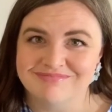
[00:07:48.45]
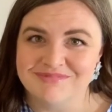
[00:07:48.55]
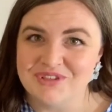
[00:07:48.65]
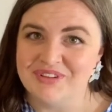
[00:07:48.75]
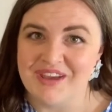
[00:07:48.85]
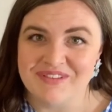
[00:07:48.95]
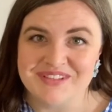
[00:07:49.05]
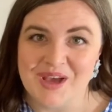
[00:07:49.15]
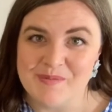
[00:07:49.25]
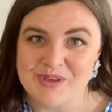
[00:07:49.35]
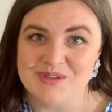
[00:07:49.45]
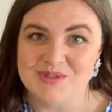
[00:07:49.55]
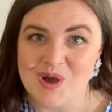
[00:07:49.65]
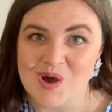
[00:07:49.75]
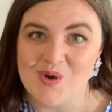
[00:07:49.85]
New life is coming
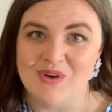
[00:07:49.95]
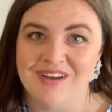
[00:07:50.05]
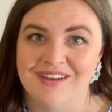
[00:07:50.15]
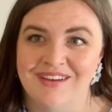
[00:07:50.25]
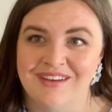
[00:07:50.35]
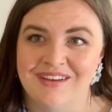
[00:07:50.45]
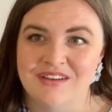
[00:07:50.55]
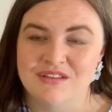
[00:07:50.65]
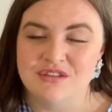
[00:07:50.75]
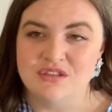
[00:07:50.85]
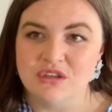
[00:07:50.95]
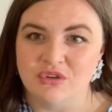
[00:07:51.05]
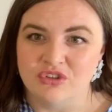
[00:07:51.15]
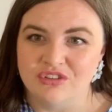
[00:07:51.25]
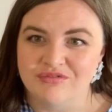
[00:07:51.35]
so
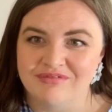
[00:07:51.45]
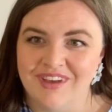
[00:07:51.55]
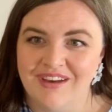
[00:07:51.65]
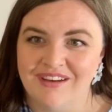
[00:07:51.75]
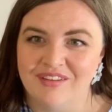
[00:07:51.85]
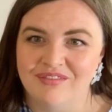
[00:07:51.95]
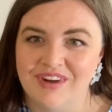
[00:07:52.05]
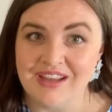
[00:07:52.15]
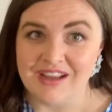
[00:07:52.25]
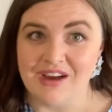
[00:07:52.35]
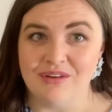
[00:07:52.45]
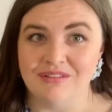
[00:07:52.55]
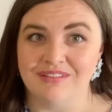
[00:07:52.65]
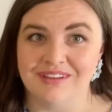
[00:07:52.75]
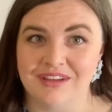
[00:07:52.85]
soon. Right
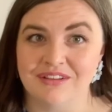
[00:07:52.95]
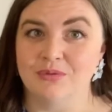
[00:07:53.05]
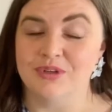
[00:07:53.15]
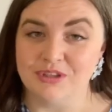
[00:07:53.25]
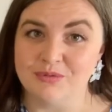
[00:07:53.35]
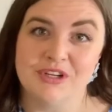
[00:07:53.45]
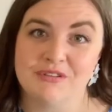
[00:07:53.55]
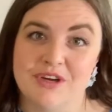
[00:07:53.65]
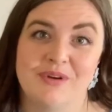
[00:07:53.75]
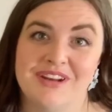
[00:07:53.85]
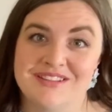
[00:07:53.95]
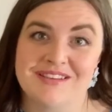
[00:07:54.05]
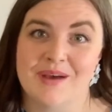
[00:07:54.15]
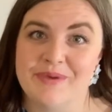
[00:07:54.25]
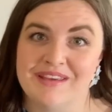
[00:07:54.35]
now, in the world, we don't know when it's
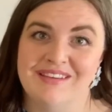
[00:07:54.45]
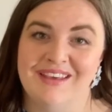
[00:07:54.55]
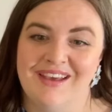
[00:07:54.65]
coming.